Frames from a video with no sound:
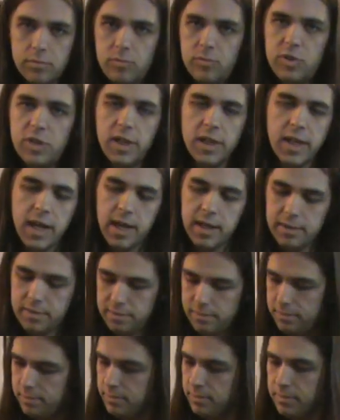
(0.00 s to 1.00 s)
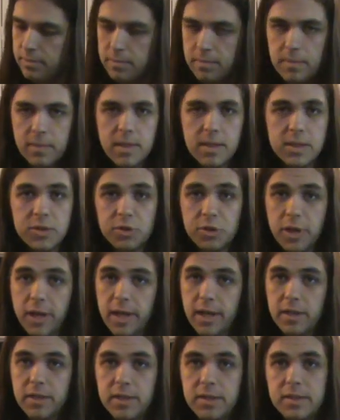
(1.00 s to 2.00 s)
Check out his
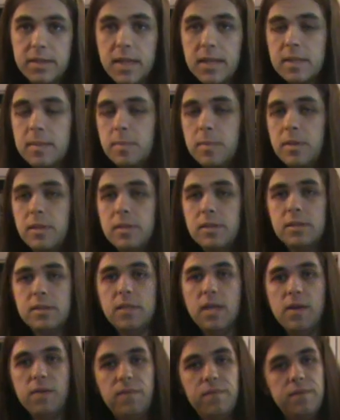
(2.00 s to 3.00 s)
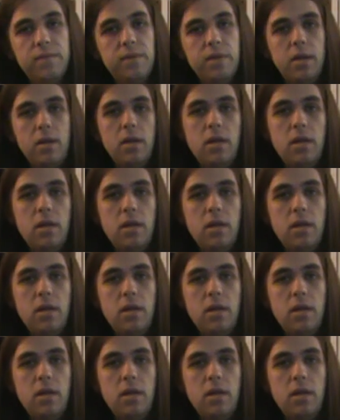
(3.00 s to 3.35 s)
channel. He's got some good stuff.